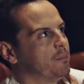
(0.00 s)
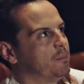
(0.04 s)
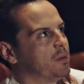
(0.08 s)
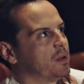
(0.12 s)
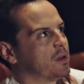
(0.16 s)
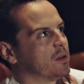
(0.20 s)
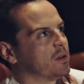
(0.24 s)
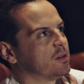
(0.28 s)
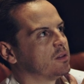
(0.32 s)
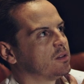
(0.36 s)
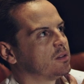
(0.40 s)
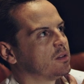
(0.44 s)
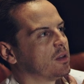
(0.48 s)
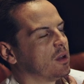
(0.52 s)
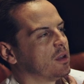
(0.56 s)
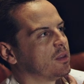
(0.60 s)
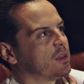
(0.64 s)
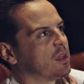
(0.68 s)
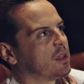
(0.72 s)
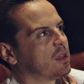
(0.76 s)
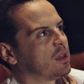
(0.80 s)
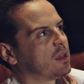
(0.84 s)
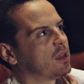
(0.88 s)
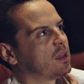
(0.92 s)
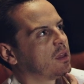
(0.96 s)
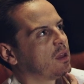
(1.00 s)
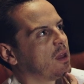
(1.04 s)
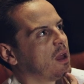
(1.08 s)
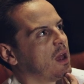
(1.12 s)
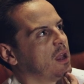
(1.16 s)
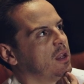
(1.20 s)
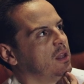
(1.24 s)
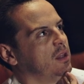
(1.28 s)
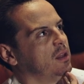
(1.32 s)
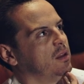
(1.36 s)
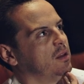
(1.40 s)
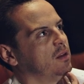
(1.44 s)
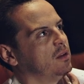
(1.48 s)
because I think
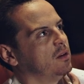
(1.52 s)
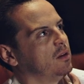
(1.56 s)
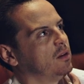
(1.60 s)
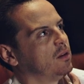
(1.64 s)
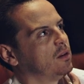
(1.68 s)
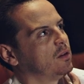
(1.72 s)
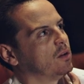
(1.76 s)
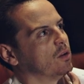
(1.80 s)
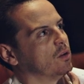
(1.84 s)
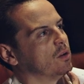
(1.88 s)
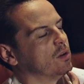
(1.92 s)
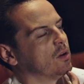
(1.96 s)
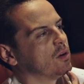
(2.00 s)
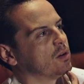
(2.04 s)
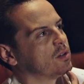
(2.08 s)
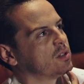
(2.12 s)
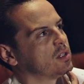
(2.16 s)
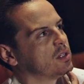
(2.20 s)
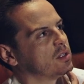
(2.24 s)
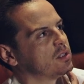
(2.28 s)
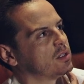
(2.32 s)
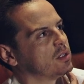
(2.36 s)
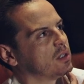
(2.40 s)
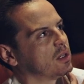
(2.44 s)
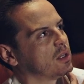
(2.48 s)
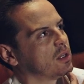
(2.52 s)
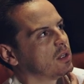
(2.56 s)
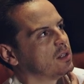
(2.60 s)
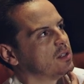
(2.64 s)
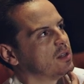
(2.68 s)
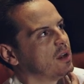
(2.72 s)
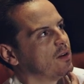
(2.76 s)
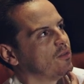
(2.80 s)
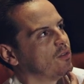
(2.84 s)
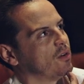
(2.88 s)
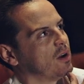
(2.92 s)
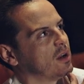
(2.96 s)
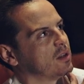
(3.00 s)
any good artistic
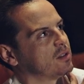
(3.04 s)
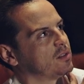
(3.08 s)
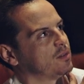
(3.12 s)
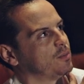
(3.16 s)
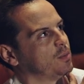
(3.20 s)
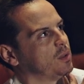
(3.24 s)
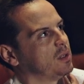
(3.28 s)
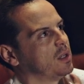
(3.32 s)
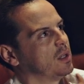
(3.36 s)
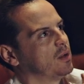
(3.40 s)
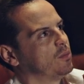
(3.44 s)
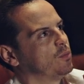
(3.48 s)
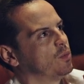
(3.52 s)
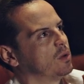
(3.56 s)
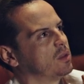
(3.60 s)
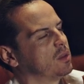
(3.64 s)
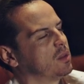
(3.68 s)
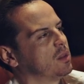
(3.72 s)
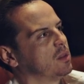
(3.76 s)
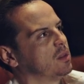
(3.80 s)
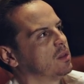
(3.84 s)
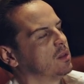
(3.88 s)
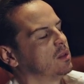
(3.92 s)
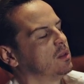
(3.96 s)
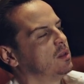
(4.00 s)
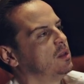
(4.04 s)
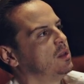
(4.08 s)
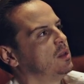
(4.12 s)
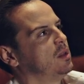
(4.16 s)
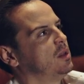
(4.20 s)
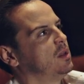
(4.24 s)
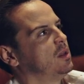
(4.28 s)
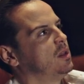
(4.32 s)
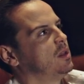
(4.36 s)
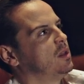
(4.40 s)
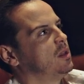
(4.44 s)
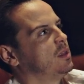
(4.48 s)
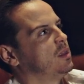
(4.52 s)
endeavour has to begin with
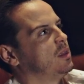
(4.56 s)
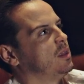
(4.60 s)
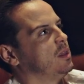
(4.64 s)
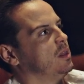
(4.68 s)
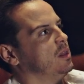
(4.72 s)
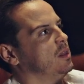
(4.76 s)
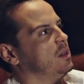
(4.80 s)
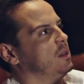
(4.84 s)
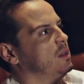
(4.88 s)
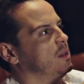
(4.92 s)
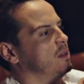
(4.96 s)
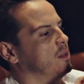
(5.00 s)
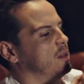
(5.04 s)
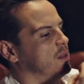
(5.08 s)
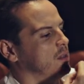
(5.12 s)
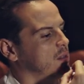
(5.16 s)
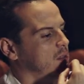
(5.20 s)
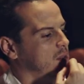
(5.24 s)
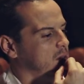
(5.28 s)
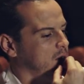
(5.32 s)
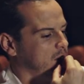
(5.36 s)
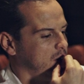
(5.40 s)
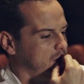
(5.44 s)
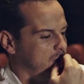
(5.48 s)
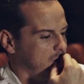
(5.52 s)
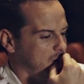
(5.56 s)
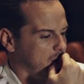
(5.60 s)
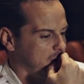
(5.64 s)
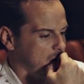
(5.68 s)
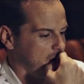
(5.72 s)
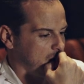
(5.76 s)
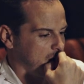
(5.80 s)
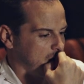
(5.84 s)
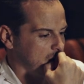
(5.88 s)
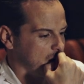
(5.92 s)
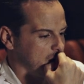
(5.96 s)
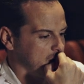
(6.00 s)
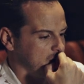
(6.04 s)

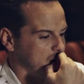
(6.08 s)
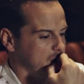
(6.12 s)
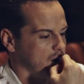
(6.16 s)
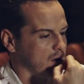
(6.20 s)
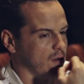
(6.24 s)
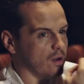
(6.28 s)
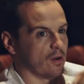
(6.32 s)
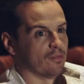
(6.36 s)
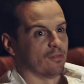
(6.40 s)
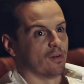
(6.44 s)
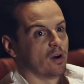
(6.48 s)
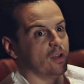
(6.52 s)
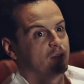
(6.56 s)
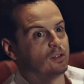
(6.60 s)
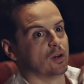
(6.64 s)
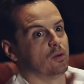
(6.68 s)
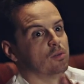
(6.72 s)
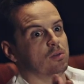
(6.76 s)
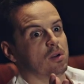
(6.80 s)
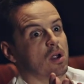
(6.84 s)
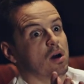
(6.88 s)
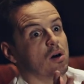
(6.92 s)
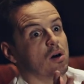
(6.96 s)
the idea of I don't